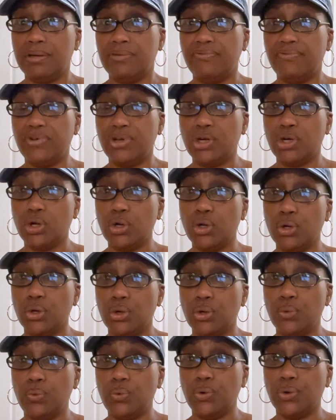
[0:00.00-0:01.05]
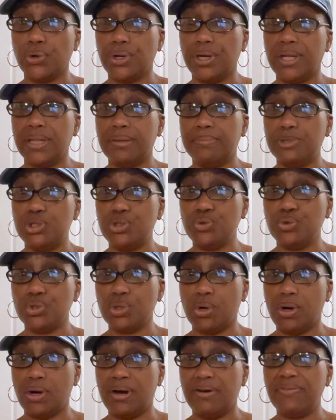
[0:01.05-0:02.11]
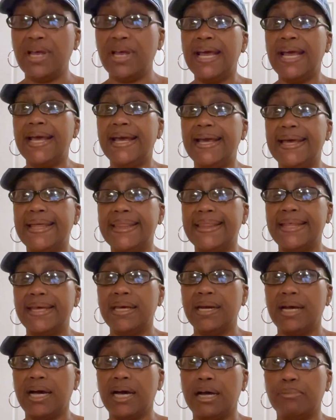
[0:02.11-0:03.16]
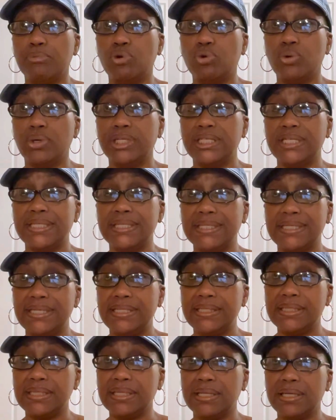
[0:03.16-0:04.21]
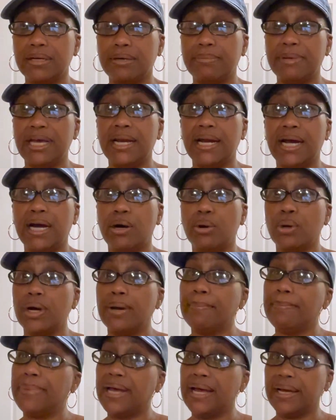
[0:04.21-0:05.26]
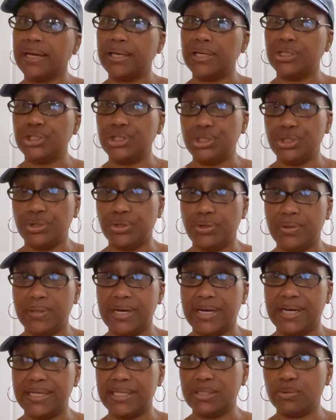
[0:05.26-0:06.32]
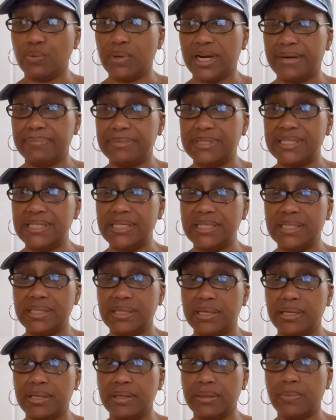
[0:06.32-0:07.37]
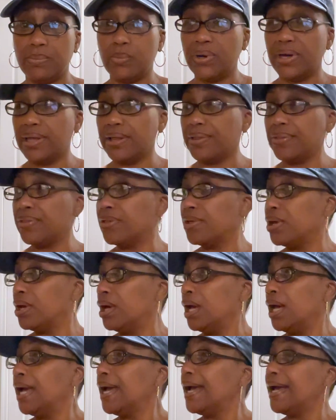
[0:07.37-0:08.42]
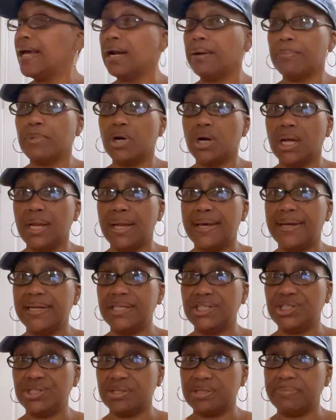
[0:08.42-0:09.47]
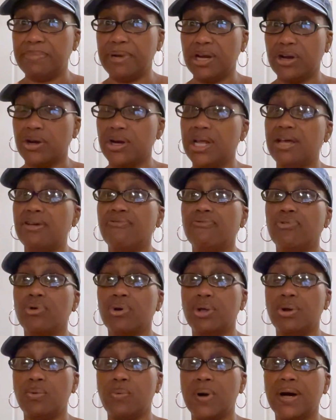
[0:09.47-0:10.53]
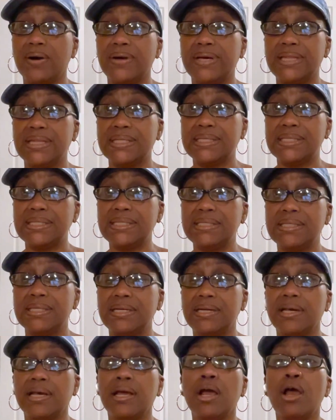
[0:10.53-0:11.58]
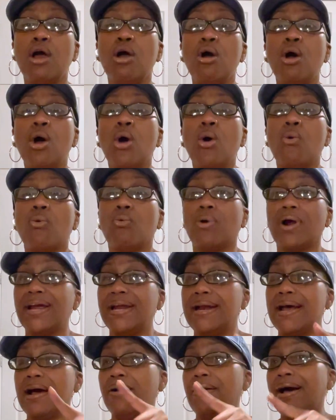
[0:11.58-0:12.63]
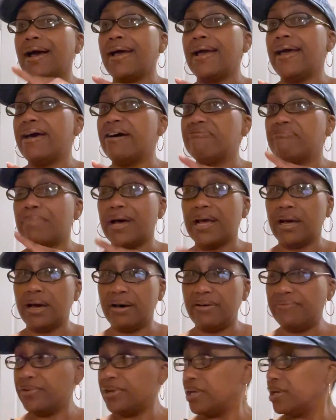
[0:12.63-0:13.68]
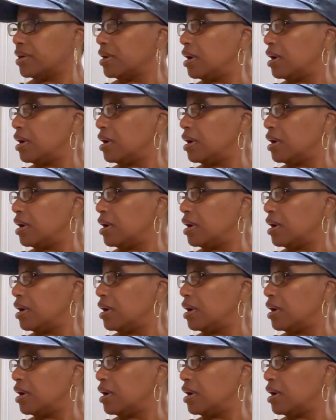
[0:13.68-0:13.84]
vinegar, water, and lemon juice off. And then I'm going to season them and I'll come back and show you guys what I'm seasoning them with. And I'm gonna let it just marinate for a little while in the seasoning. Right now I have my oven